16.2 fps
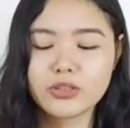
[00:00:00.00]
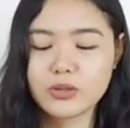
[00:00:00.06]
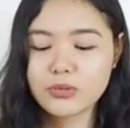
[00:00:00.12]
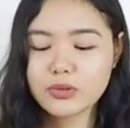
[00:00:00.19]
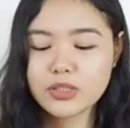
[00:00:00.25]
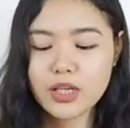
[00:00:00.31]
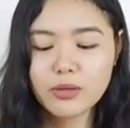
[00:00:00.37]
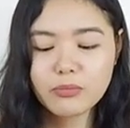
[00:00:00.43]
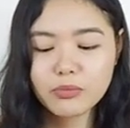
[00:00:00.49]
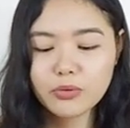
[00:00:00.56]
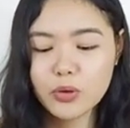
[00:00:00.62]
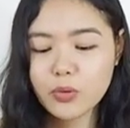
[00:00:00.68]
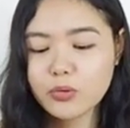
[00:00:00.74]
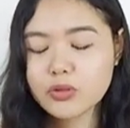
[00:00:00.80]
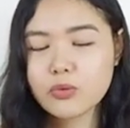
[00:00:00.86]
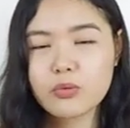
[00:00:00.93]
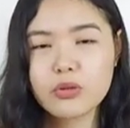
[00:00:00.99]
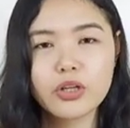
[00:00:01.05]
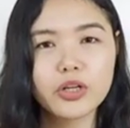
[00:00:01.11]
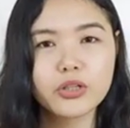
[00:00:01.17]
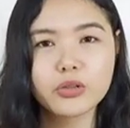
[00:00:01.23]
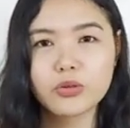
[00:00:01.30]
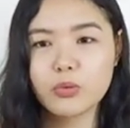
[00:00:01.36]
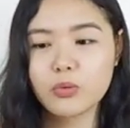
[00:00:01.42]
So, same goes with
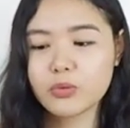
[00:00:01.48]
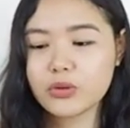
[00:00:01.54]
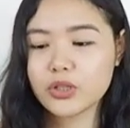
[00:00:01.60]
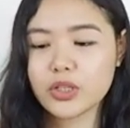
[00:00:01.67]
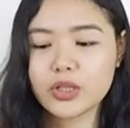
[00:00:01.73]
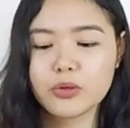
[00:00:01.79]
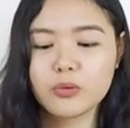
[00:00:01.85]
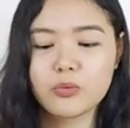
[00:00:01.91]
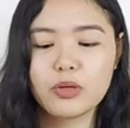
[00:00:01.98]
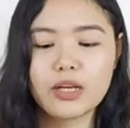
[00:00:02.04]
their toner.